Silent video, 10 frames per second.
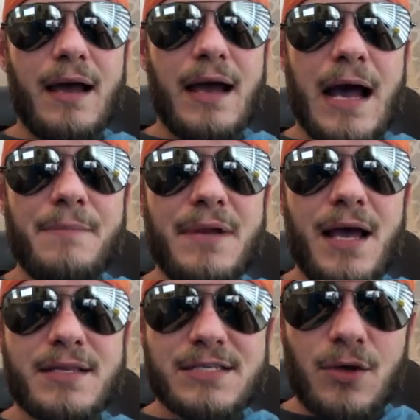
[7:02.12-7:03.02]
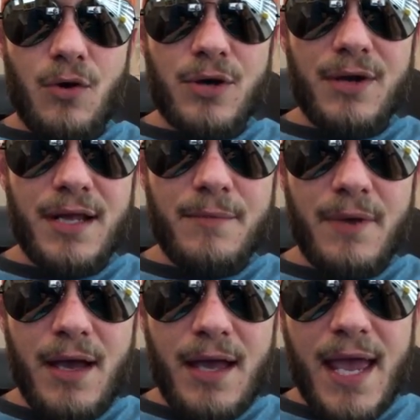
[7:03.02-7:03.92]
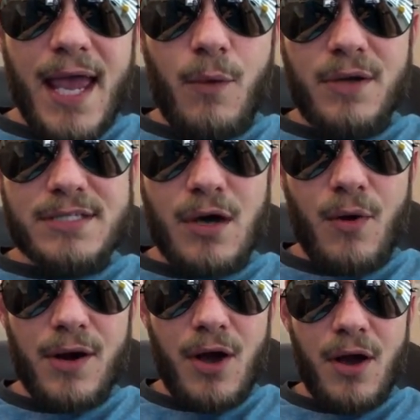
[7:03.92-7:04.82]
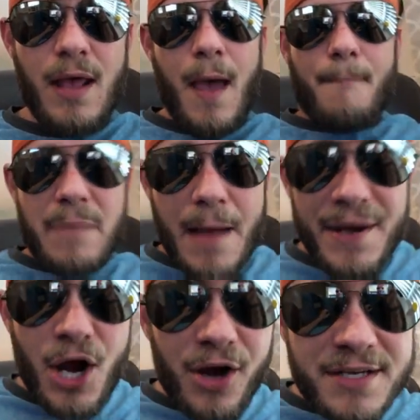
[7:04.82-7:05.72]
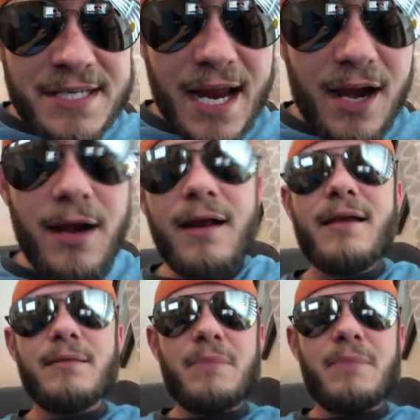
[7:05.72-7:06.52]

I'm not sold on him. Hey, what's going on? Bobby Durkin's here.